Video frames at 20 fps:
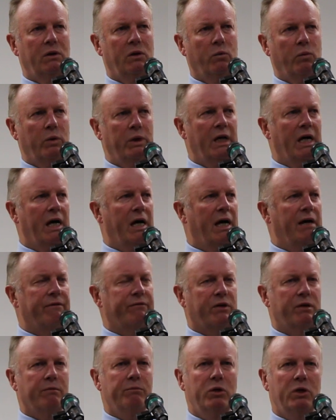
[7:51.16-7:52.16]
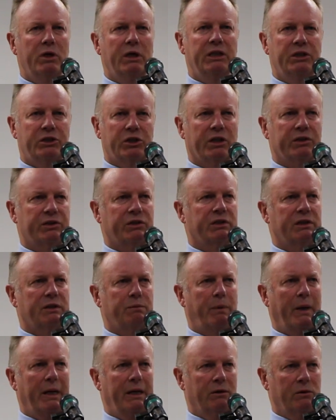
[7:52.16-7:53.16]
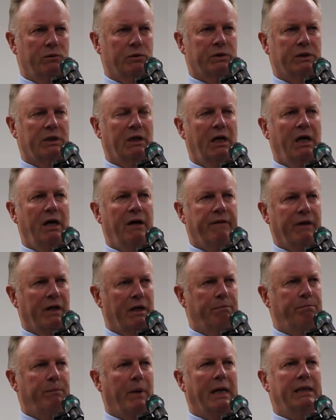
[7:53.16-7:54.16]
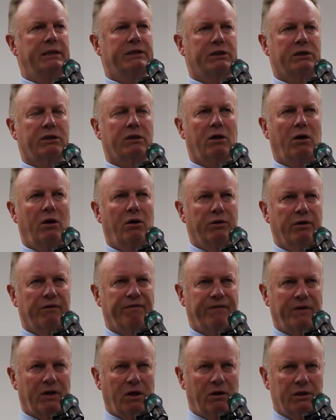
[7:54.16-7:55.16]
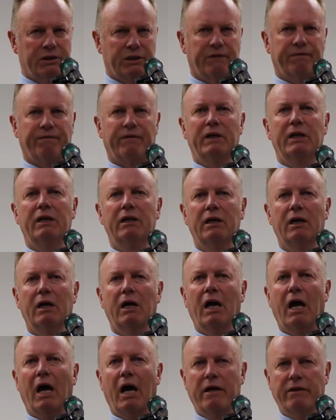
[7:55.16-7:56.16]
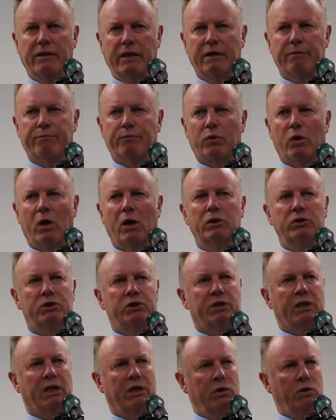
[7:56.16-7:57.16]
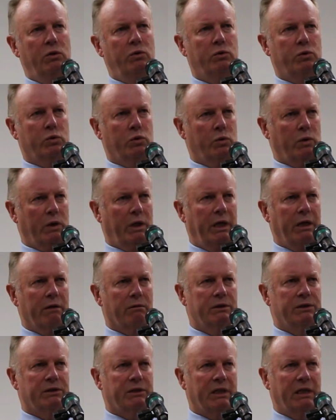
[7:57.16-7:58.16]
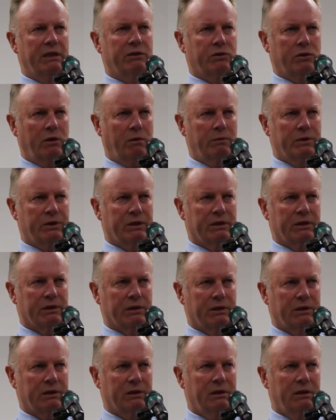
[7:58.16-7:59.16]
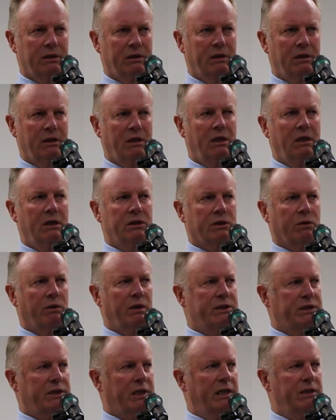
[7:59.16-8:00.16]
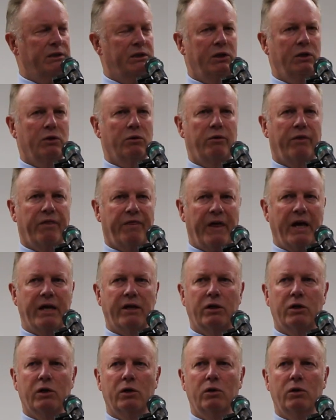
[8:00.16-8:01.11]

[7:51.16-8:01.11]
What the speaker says: We now have community justice panels that are based on the philosophy and the approach that you took here in St. Thomas's. So I say to you, thank